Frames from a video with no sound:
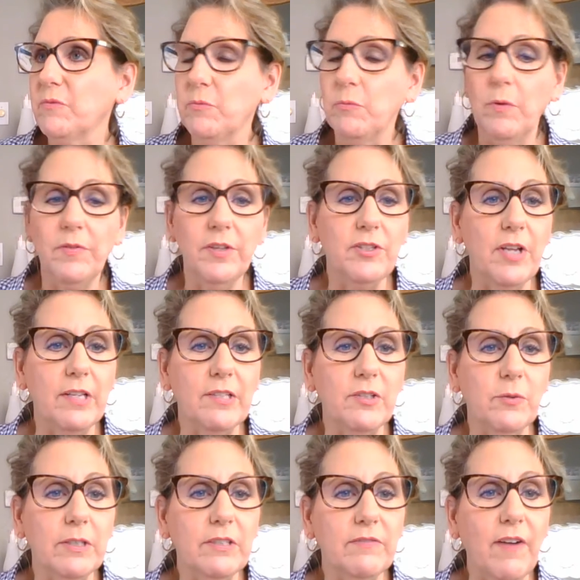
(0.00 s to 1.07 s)
what the
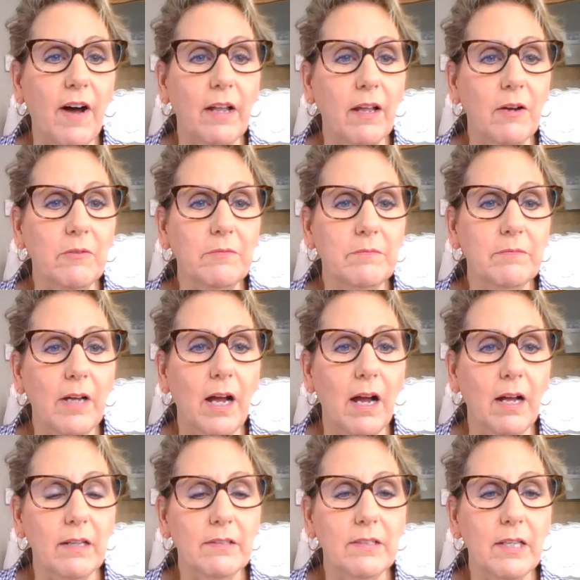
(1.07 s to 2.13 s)
Jesuits follow
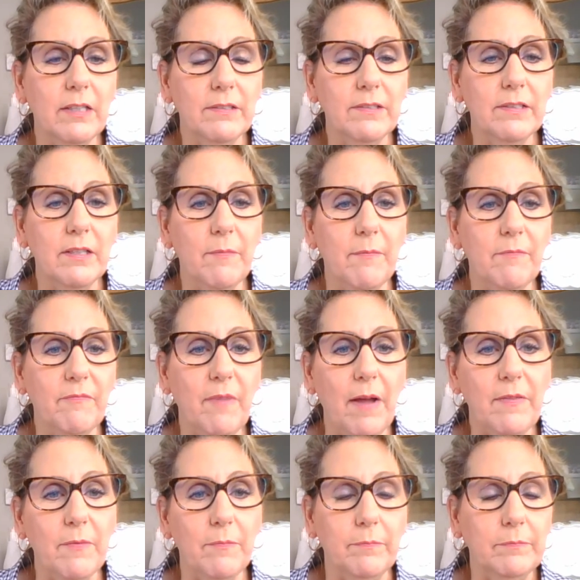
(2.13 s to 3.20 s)
uh, it's, the,
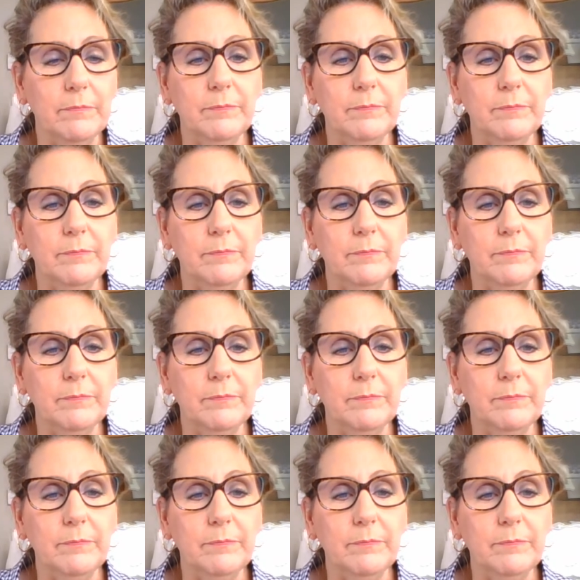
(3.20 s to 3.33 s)
the